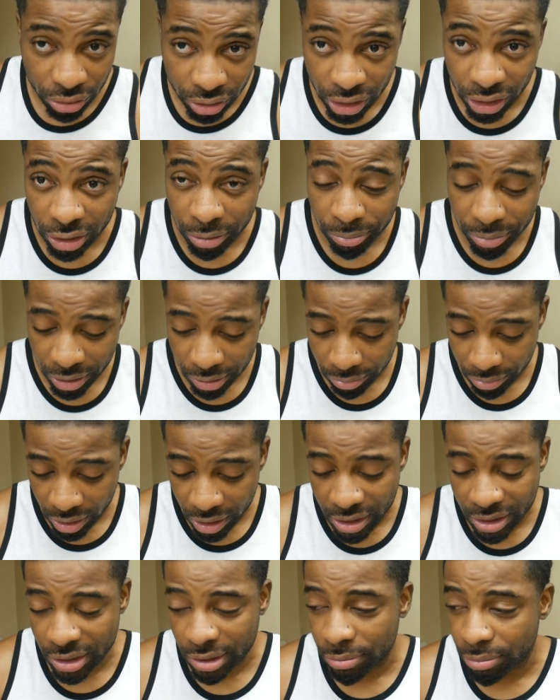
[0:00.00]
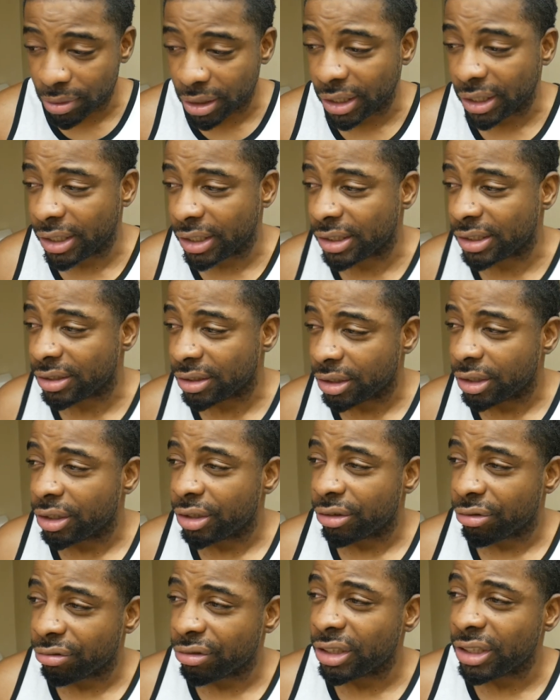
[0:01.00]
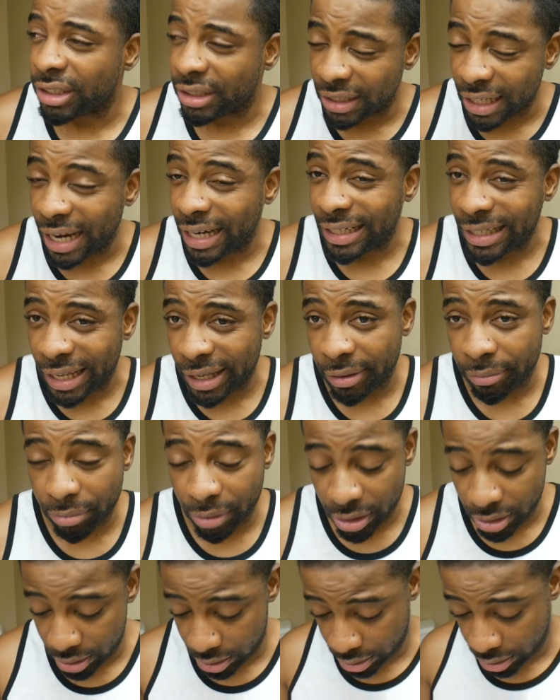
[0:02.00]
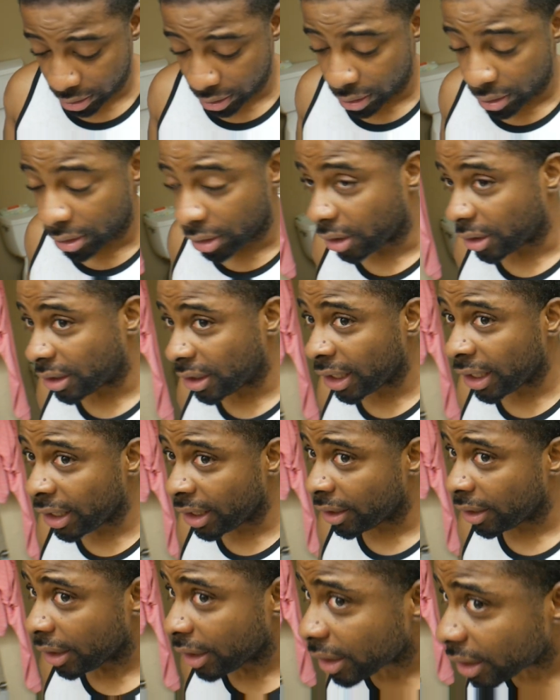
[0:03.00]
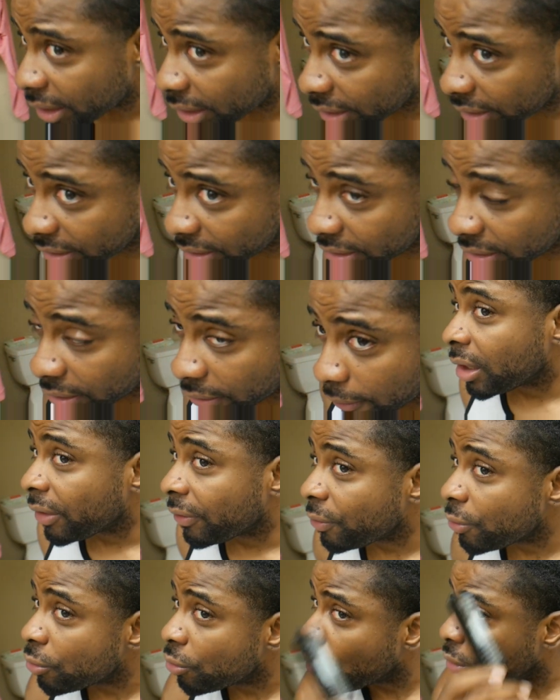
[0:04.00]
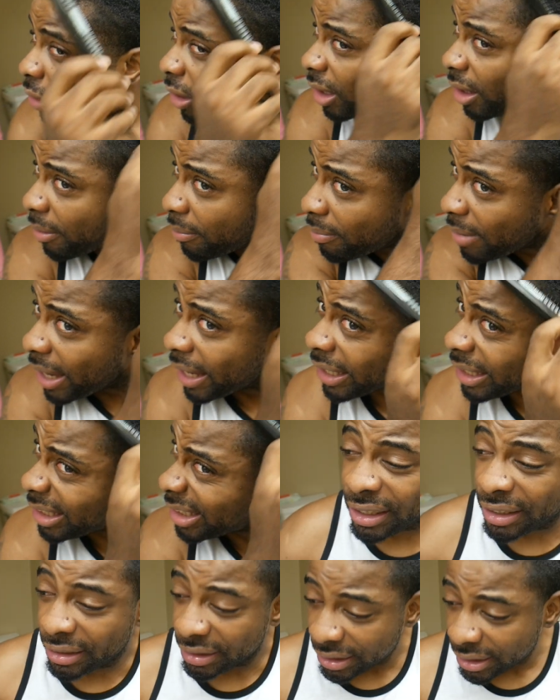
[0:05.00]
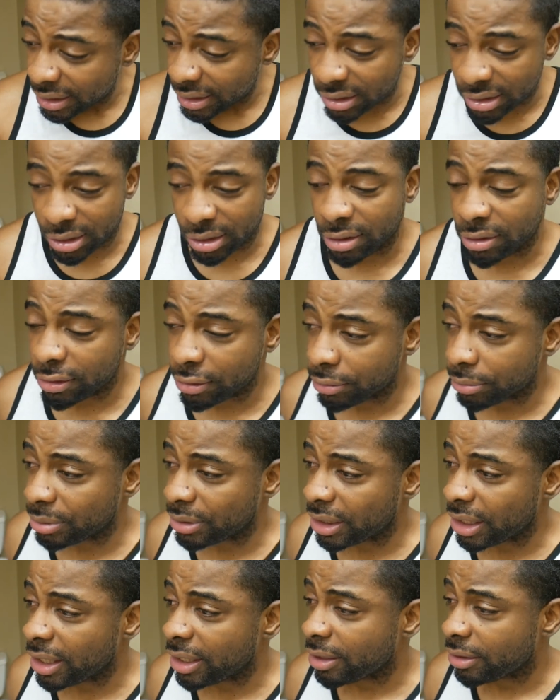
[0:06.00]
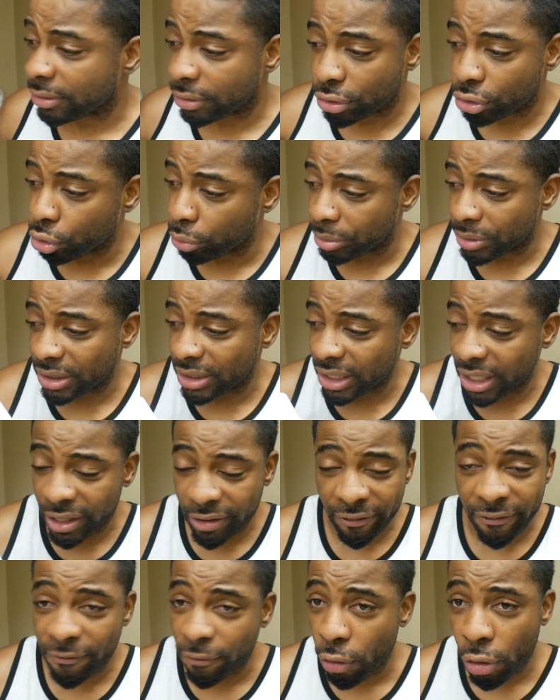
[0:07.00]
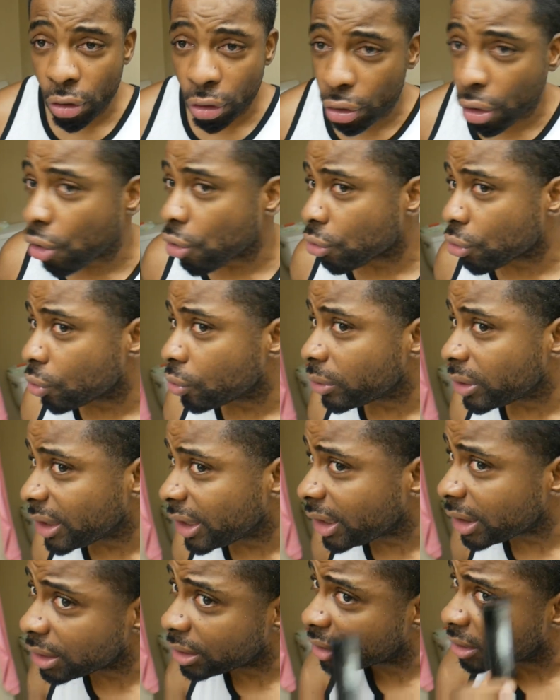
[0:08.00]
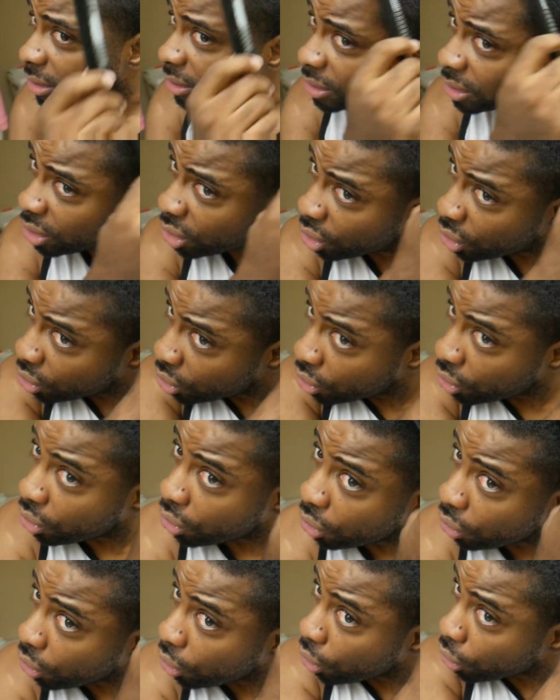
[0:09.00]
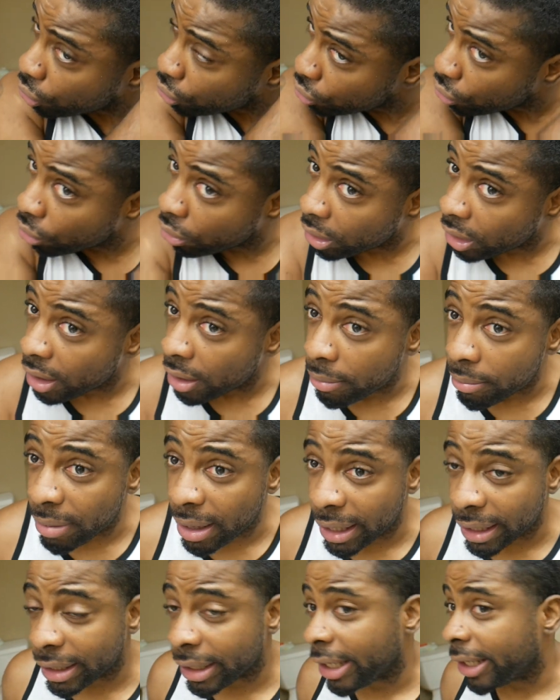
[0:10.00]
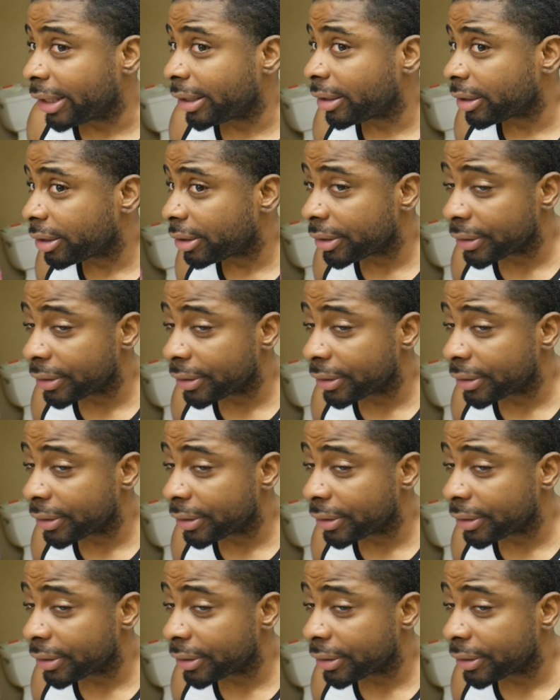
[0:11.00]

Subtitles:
is gonna be amazing, but it's really not that amazing. The thing is, if you're gonna come back elite, you know what I'm saying? Super Saiyan 4 Goku elite, or you're gonna come back like